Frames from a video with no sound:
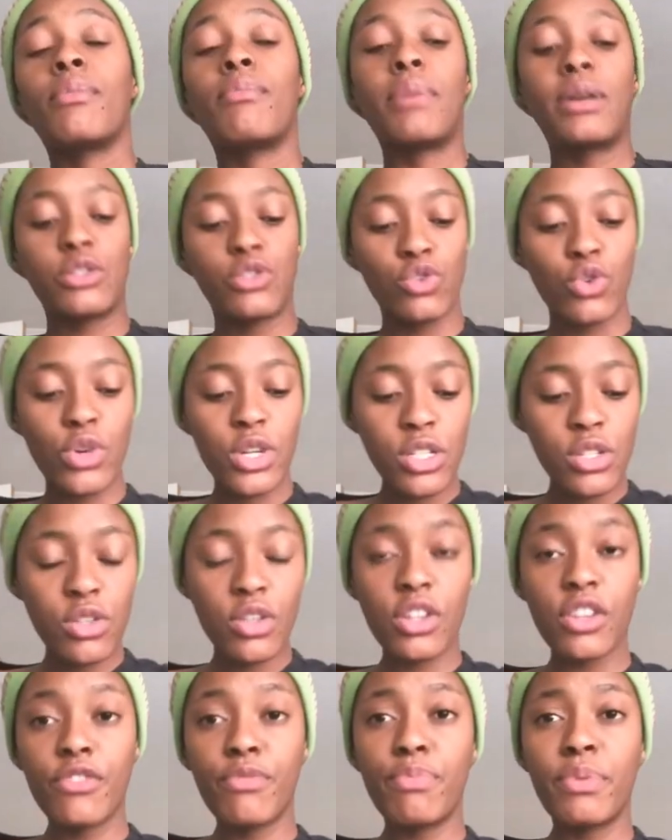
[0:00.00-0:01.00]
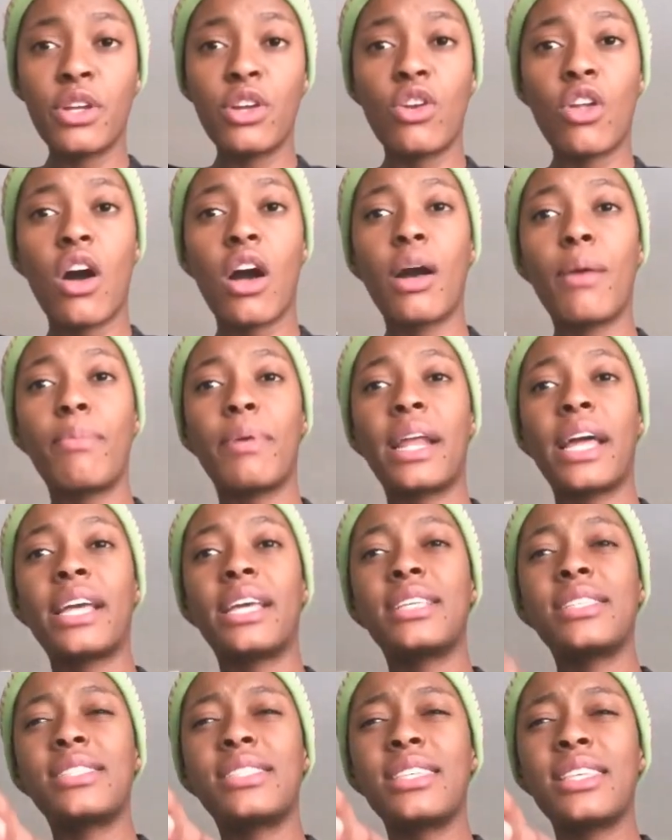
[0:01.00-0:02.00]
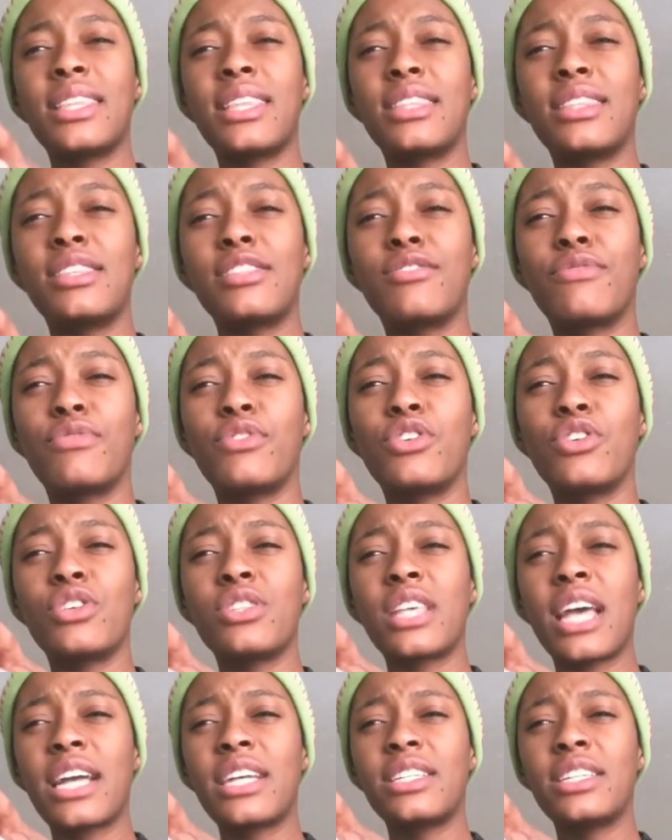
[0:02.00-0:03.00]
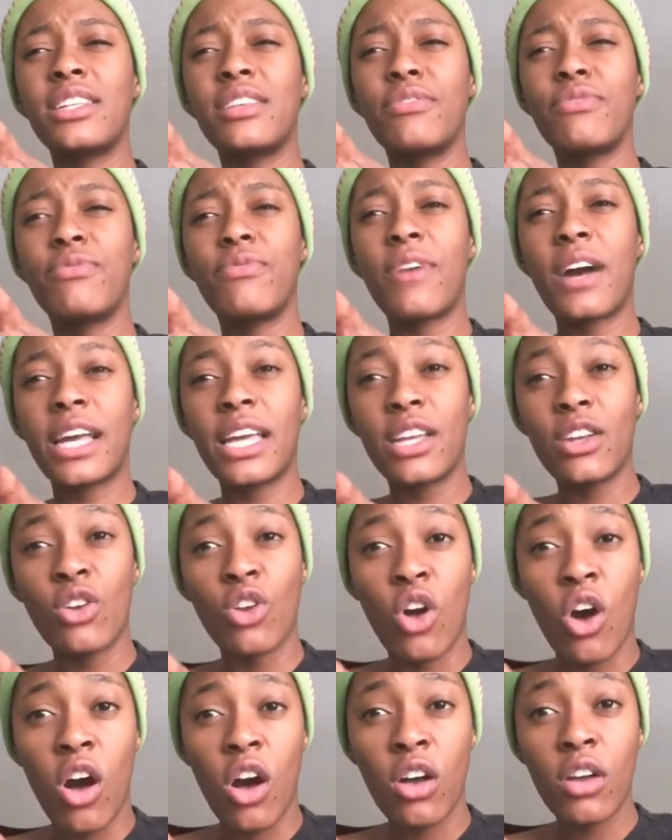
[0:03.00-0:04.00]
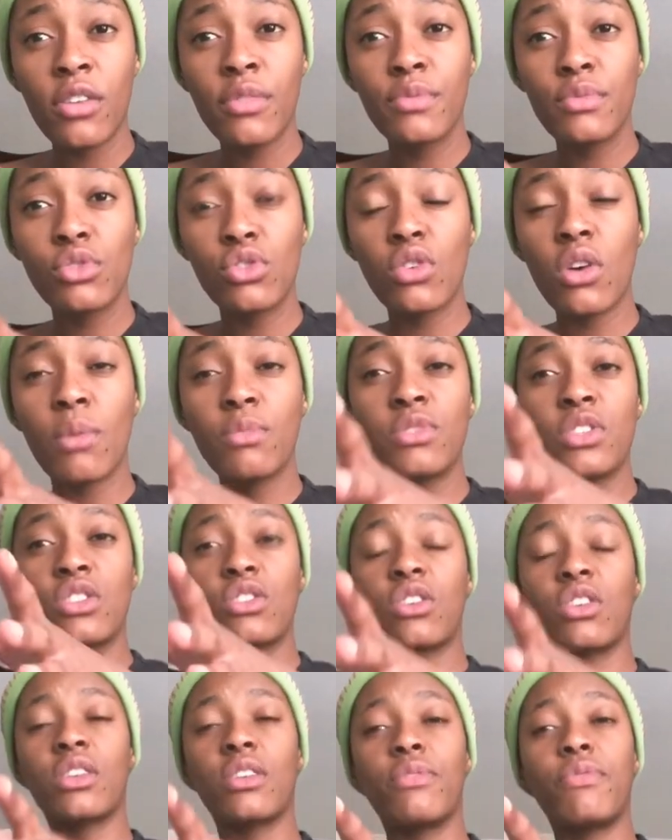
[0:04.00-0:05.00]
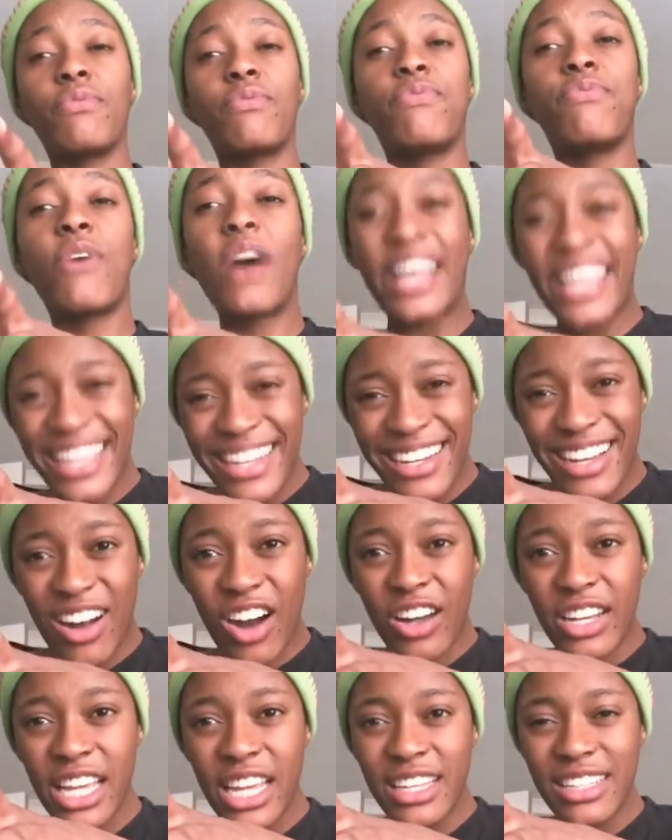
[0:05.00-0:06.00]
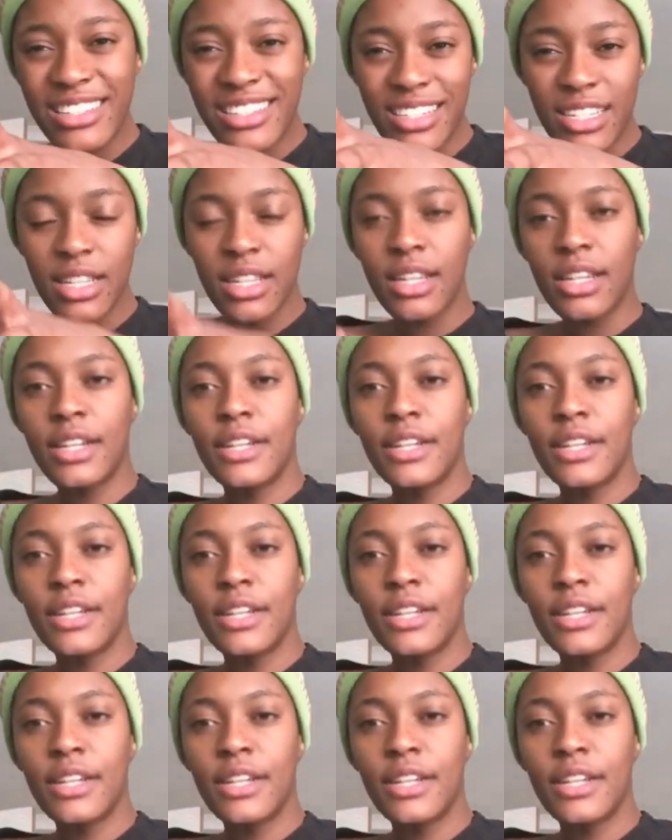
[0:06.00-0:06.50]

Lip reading: My stories could have been longer, but I can see that this video is actually fucking long. So I'm just gonna fucking cut it.